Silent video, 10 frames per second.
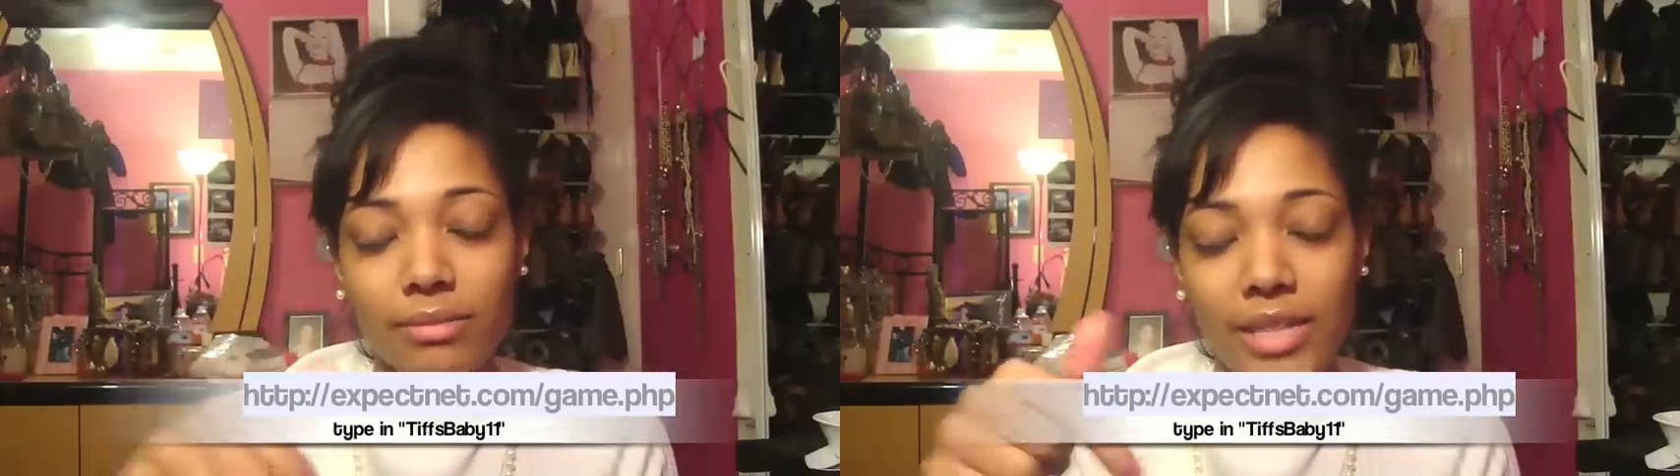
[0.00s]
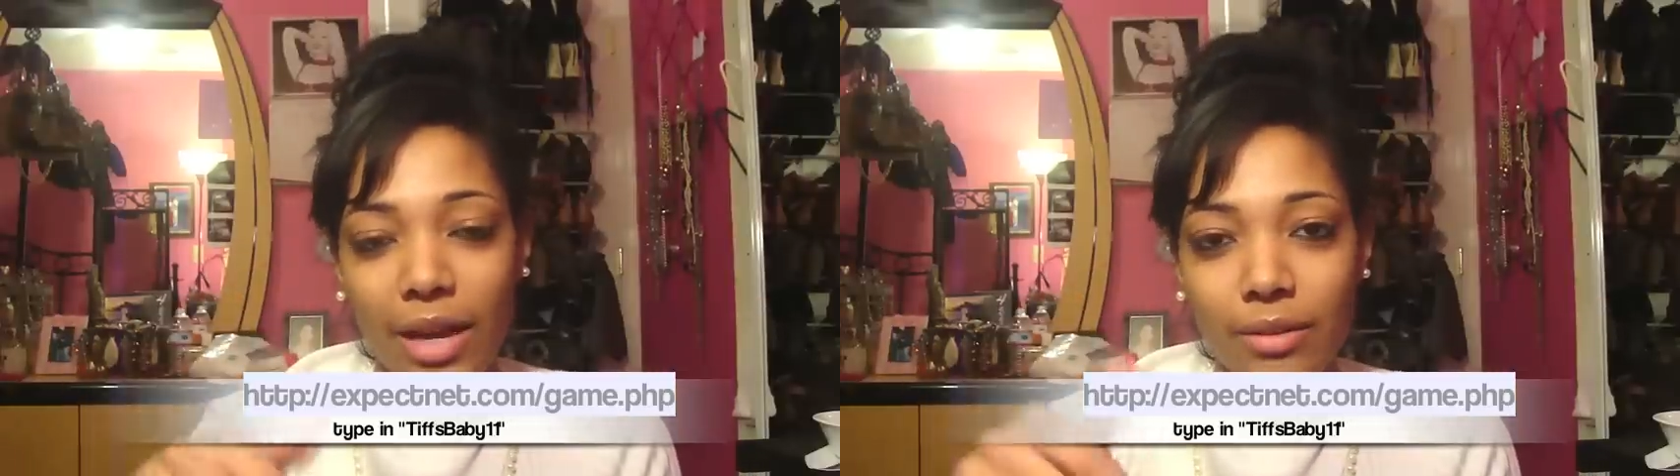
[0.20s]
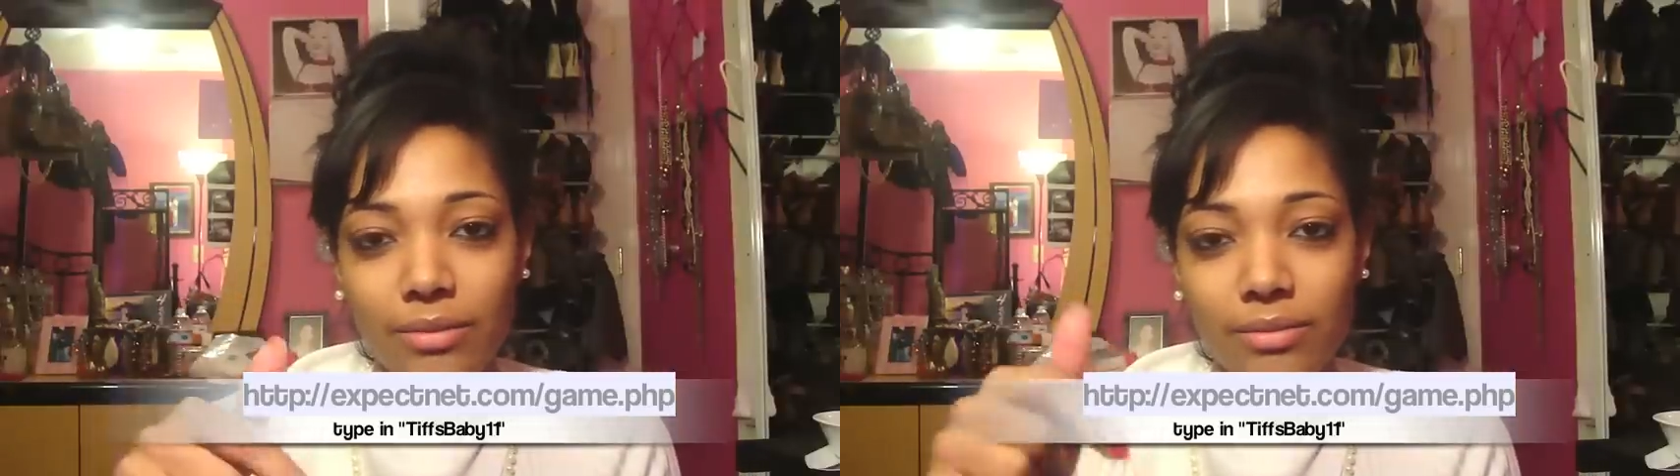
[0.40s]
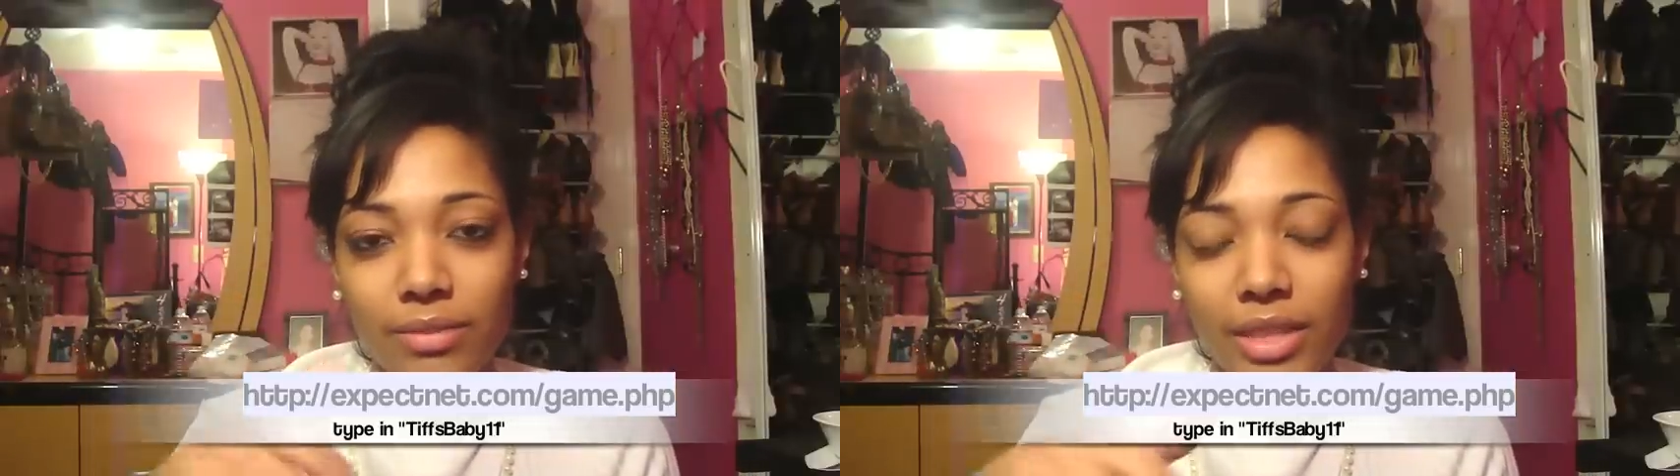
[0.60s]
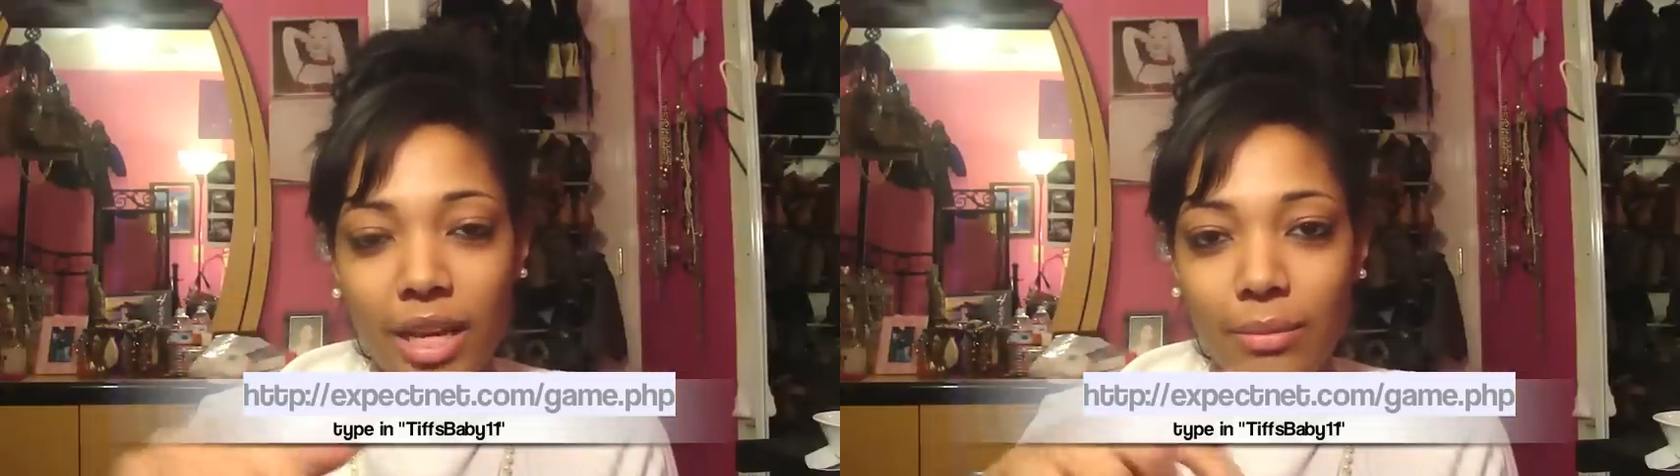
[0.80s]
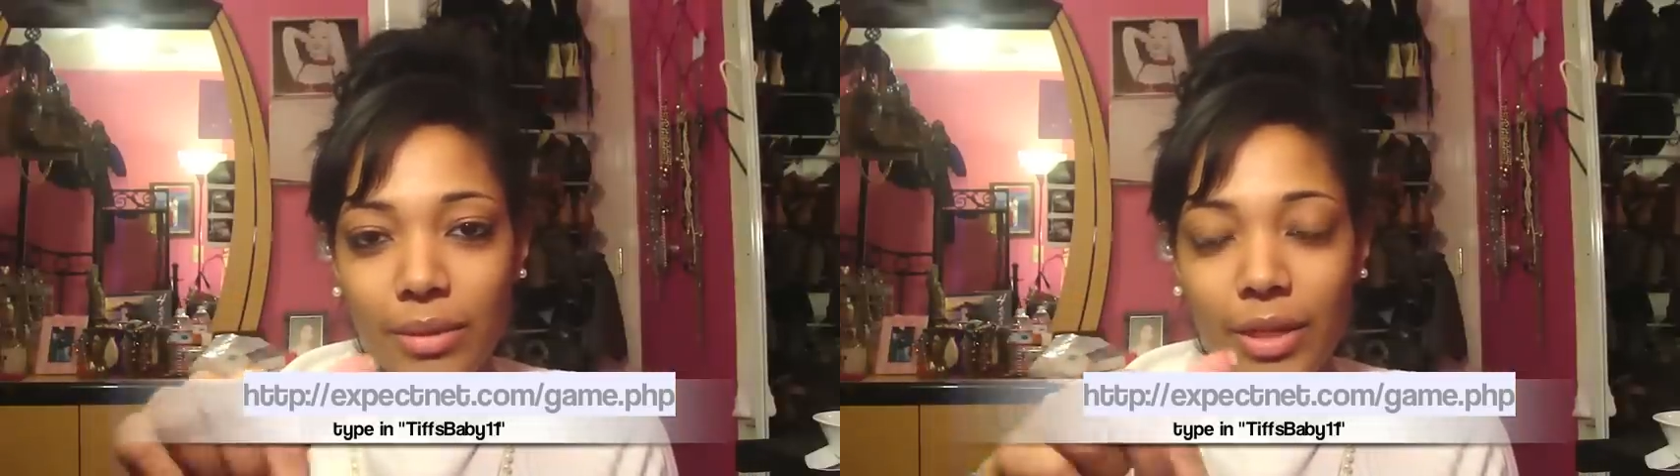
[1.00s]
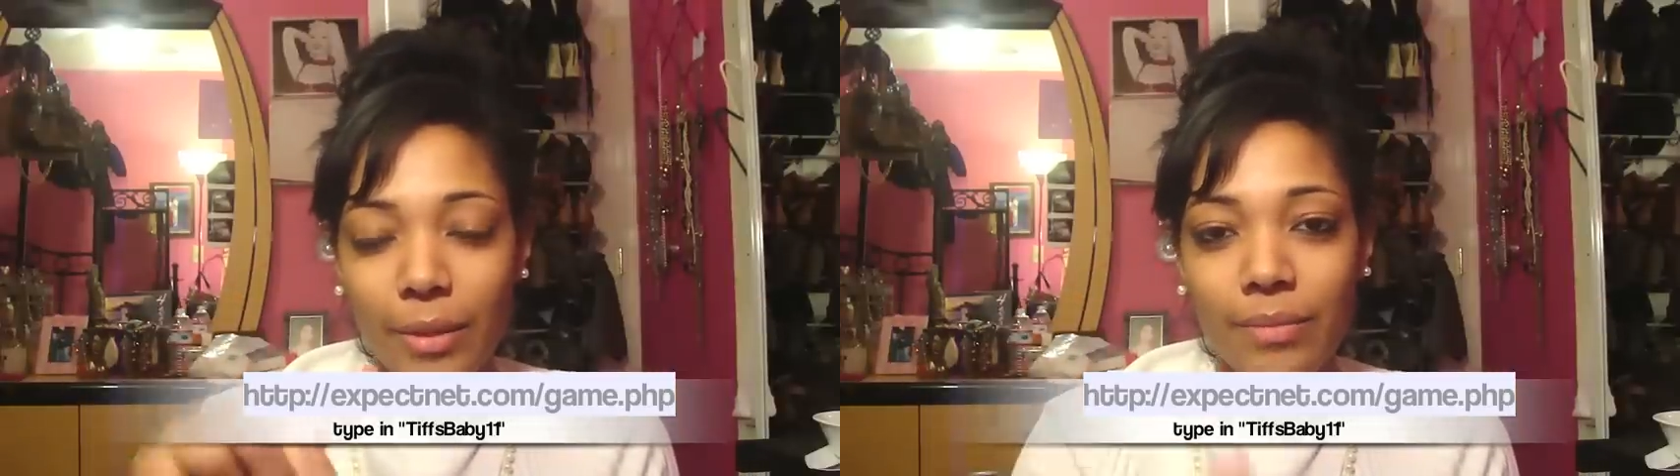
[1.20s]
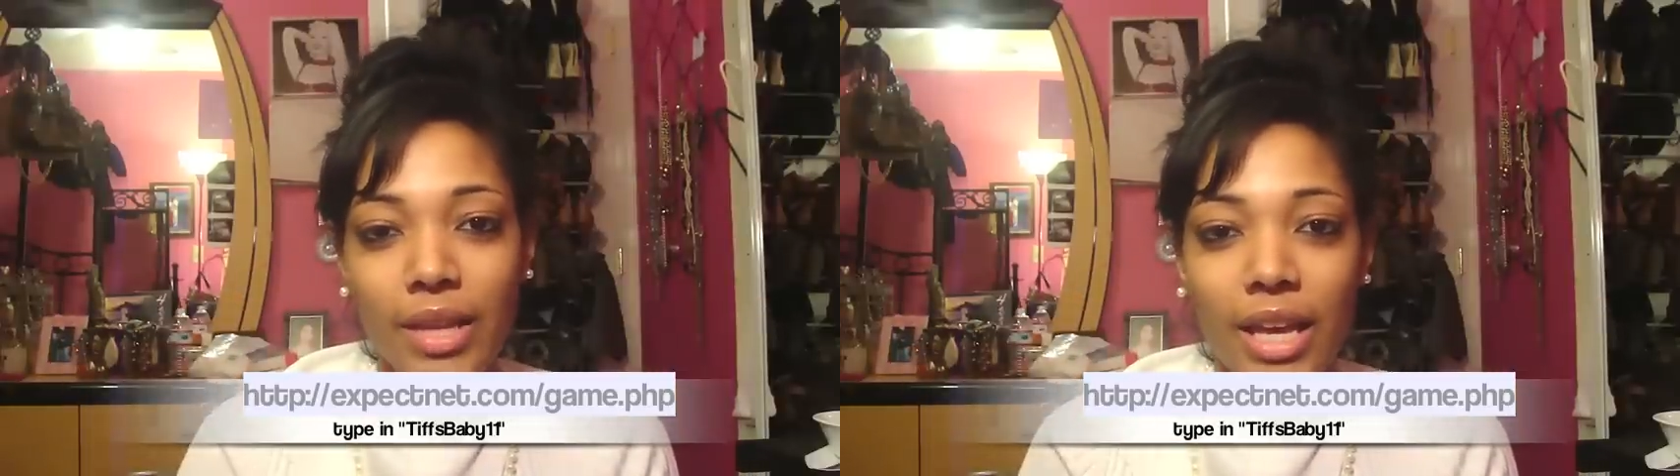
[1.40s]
down down below,